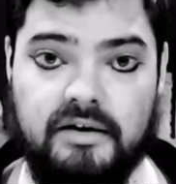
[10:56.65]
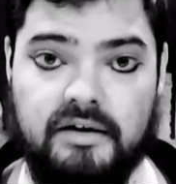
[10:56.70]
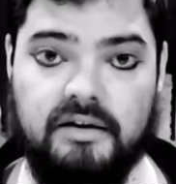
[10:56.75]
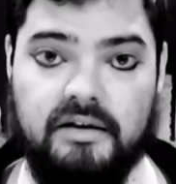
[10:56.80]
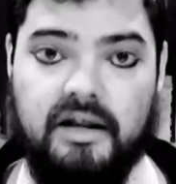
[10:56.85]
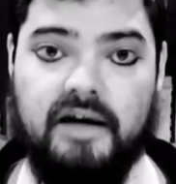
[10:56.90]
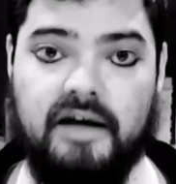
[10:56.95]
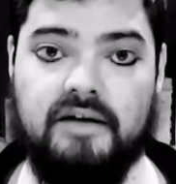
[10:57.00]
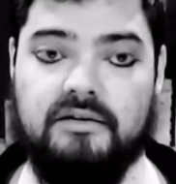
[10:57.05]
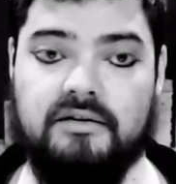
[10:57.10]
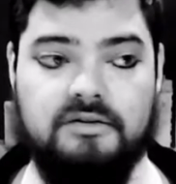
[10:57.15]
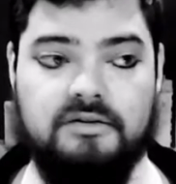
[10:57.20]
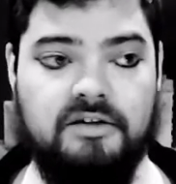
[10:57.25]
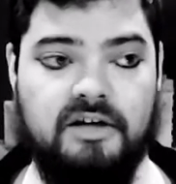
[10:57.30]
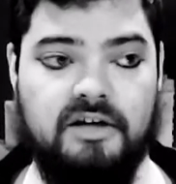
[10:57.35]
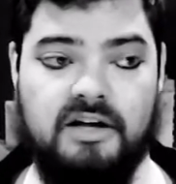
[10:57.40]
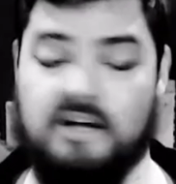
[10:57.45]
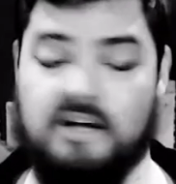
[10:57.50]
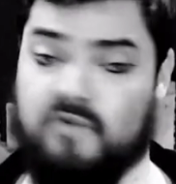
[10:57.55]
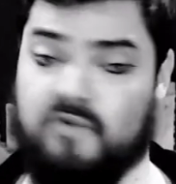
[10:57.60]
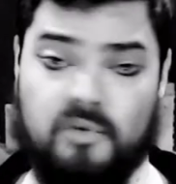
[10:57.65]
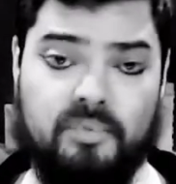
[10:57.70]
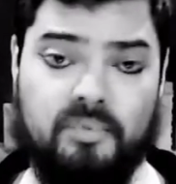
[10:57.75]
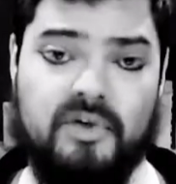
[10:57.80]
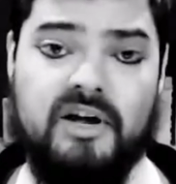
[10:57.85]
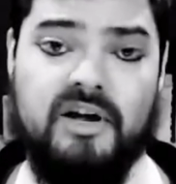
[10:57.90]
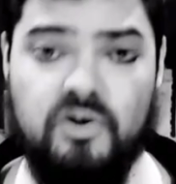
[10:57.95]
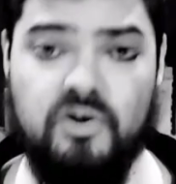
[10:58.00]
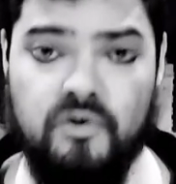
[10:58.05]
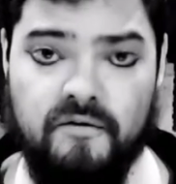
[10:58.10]
Like, if they're
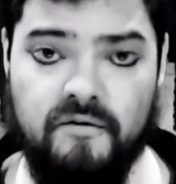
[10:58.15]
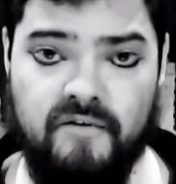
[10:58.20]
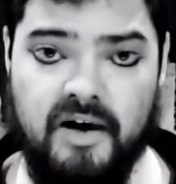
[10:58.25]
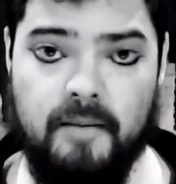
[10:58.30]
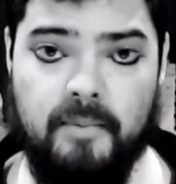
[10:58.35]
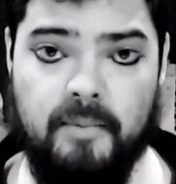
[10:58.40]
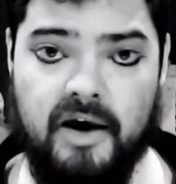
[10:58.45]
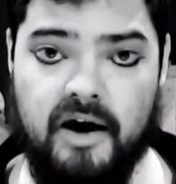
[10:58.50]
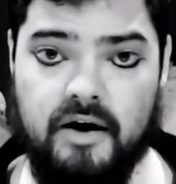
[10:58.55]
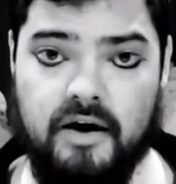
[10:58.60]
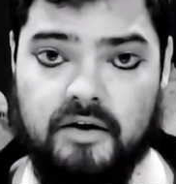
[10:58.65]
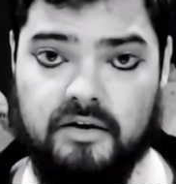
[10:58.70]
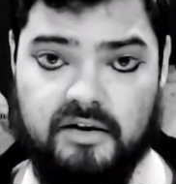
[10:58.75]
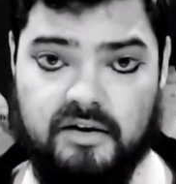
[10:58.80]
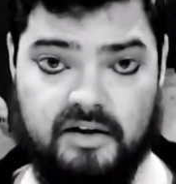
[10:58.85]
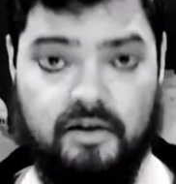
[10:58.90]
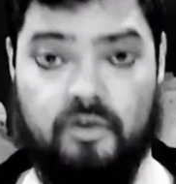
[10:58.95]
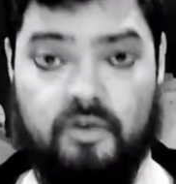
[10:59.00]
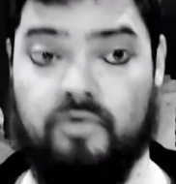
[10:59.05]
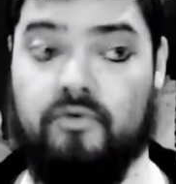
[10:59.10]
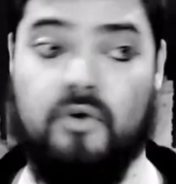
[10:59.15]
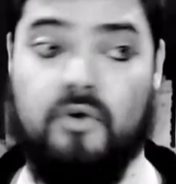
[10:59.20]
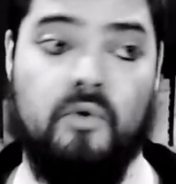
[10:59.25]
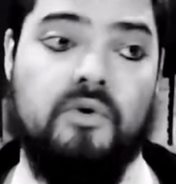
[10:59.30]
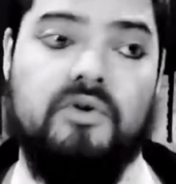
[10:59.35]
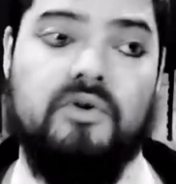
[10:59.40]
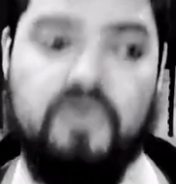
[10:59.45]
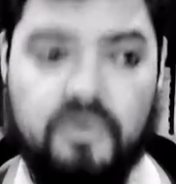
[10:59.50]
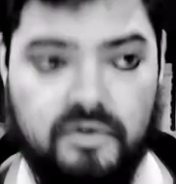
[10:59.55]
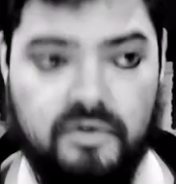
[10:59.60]
playing a new vampire, getting thrown
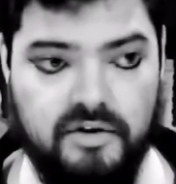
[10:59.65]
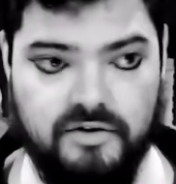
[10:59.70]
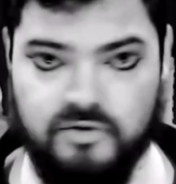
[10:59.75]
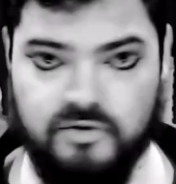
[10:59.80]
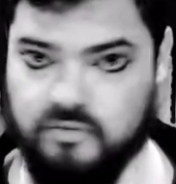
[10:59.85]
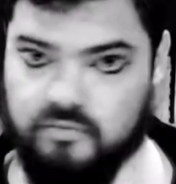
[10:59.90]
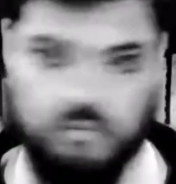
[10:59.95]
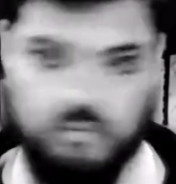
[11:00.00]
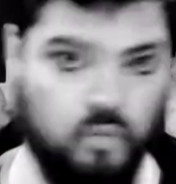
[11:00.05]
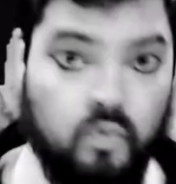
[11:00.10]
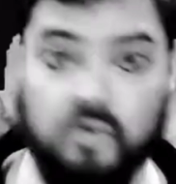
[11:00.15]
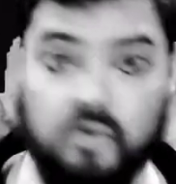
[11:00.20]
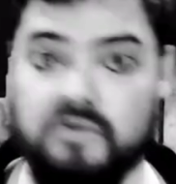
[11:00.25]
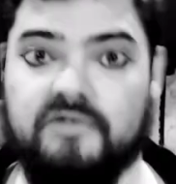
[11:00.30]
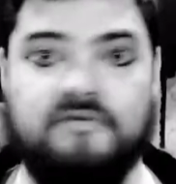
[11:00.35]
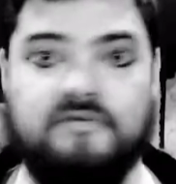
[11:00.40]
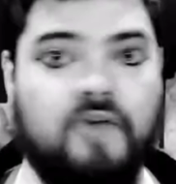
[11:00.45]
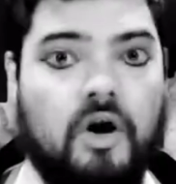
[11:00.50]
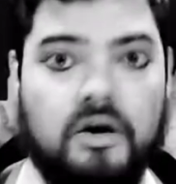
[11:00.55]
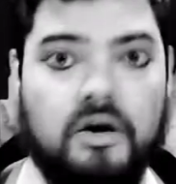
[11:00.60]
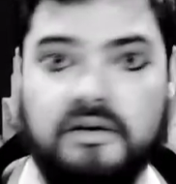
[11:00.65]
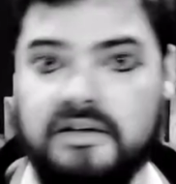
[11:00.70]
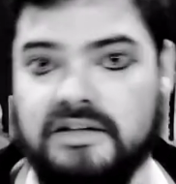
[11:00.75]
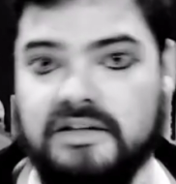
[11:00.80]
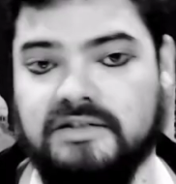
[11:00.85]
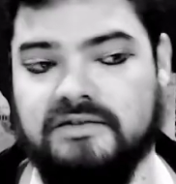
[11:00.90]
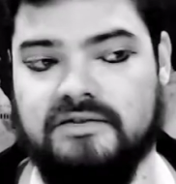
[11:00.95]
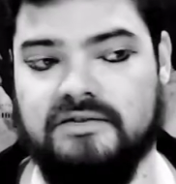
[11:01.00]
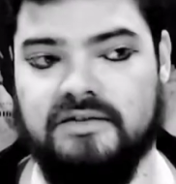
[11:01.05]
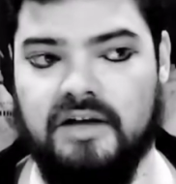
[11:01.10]
into this world of
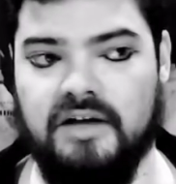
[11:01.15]
darkness,